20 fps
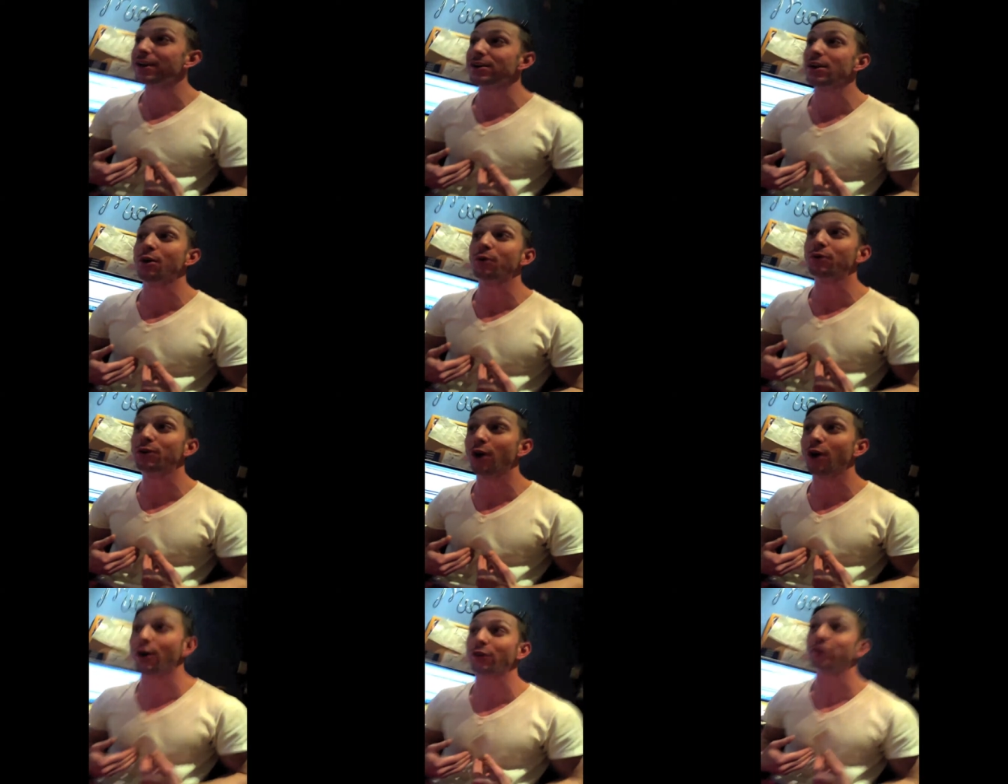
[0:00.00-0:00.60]
No,
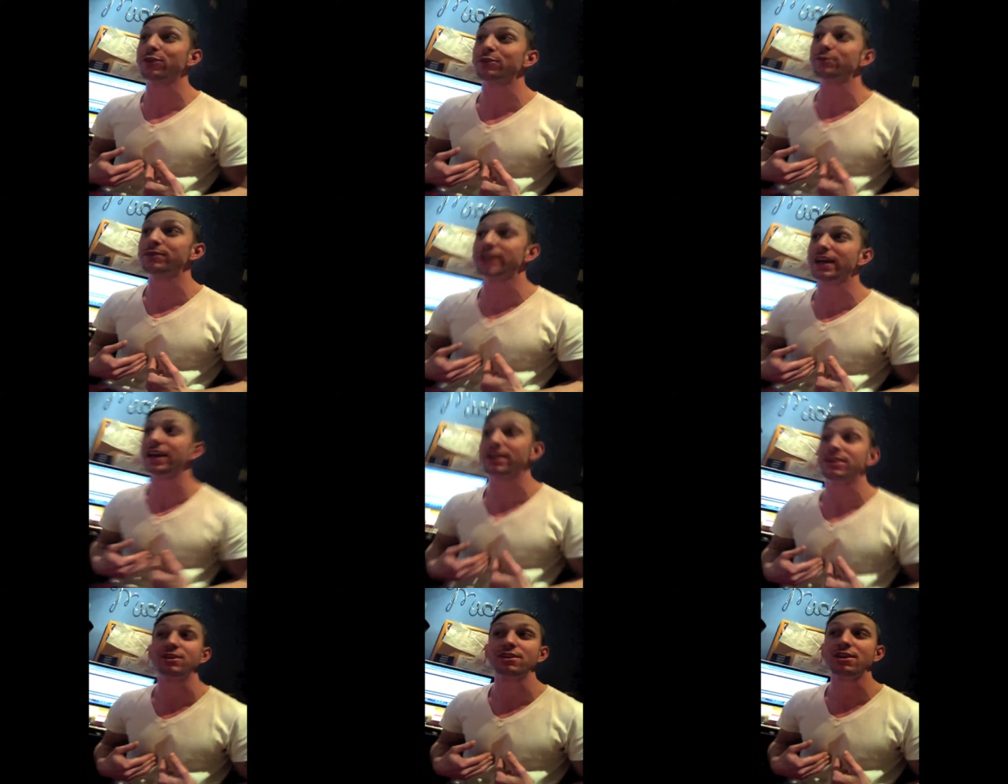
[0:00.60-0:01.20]
Garth, you
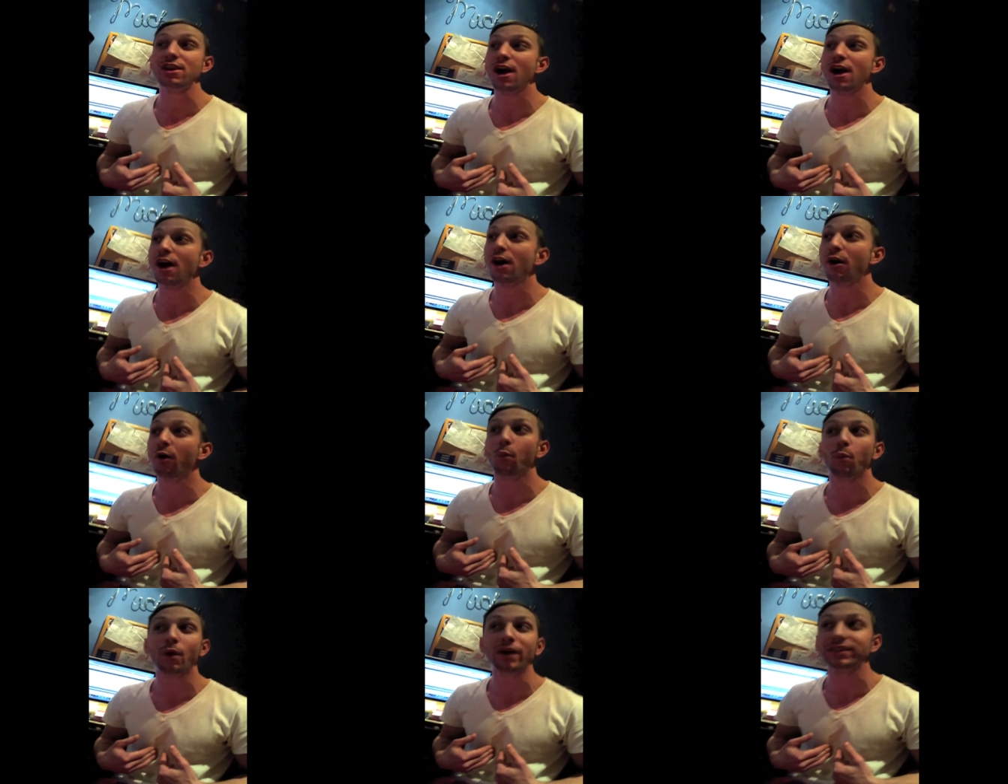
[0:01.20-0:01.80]
did. No,
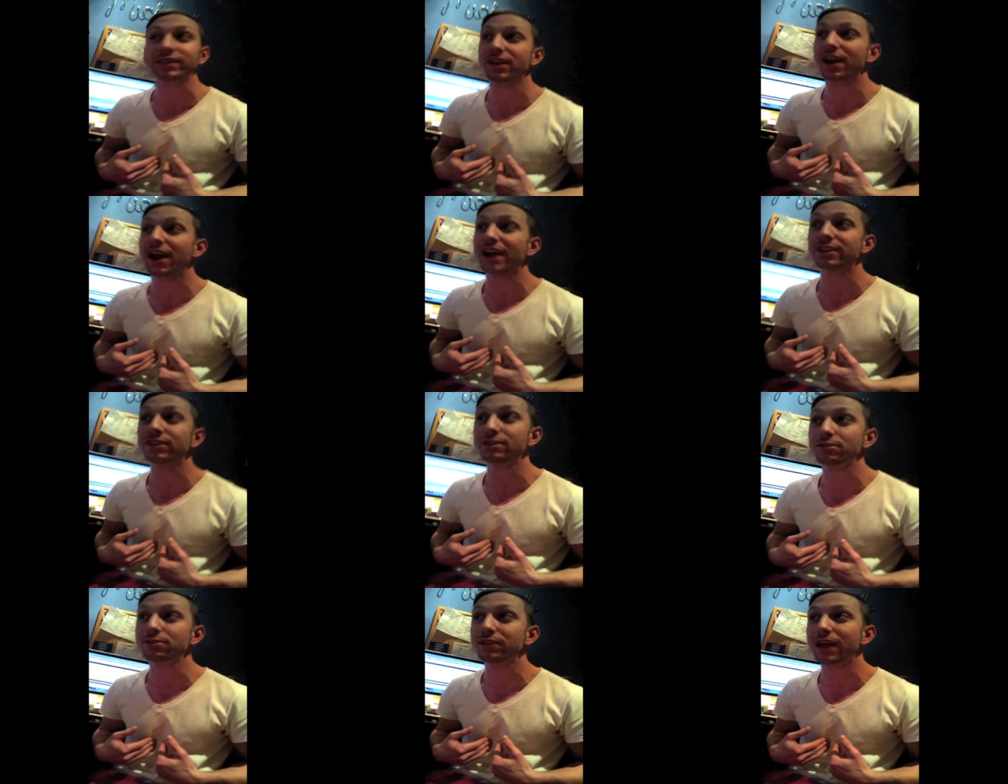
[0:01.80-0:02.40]
when did I
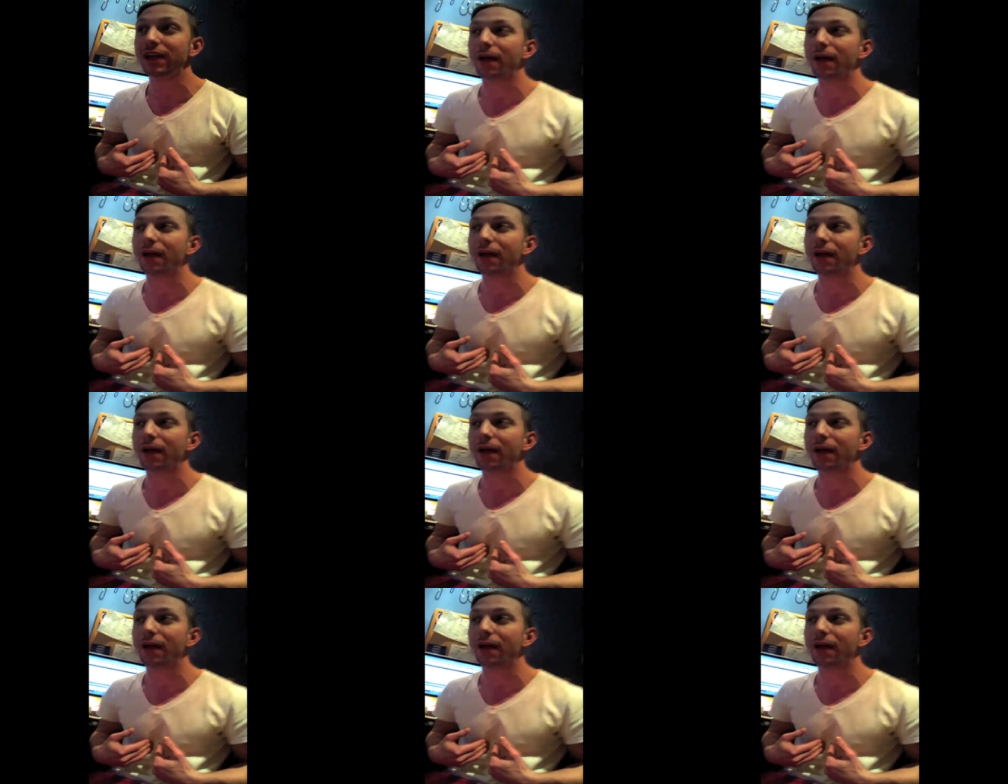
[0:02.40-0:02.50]
do that?